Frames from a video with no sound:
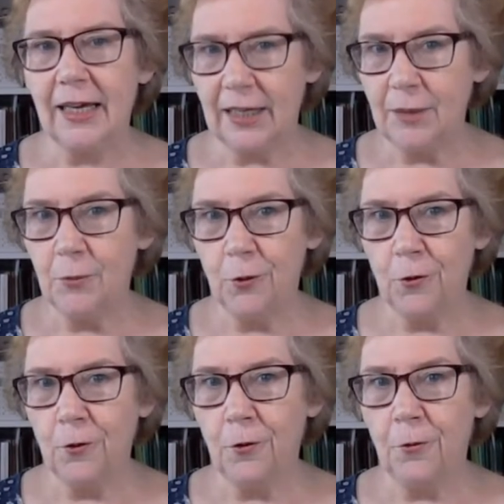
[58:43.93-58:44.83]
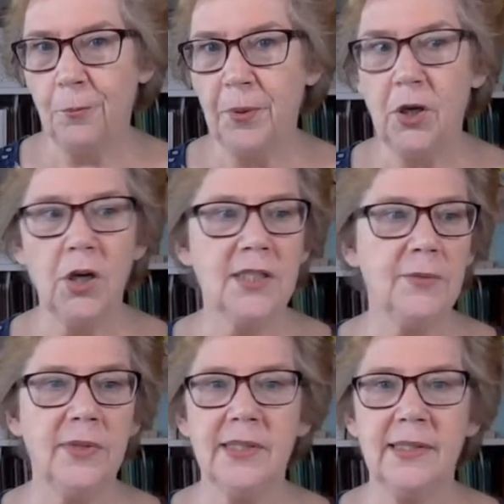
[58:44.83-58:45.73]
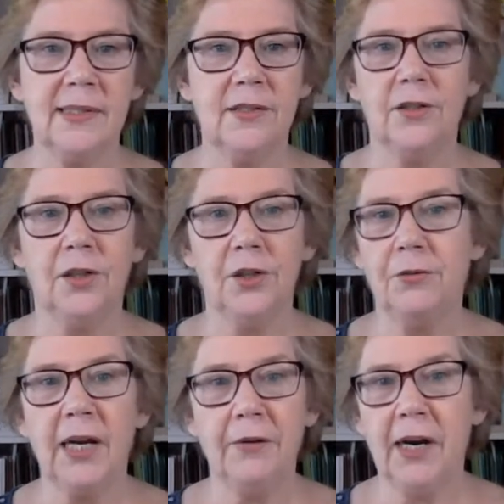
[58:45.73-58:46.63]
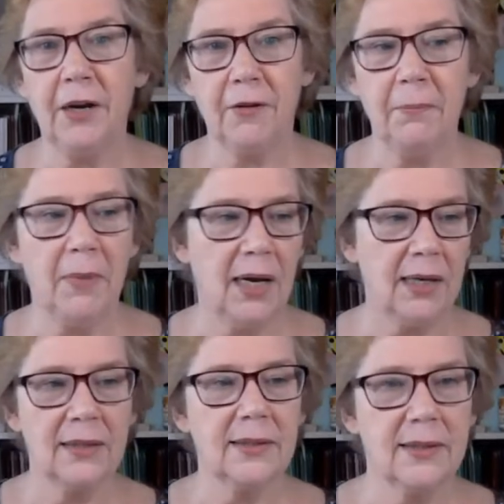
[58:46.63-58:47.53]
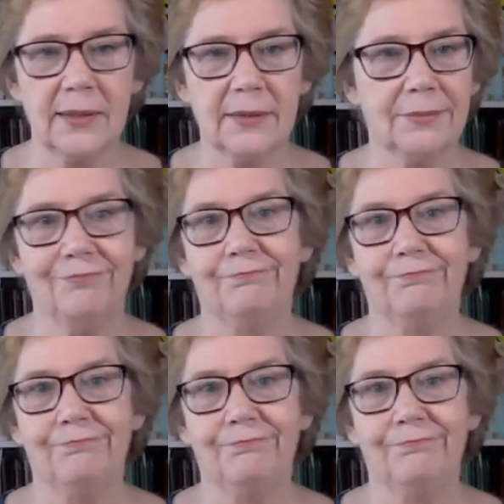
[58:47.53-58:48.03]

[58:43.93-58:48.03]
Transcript: anymore because it was, you know, great great grandma's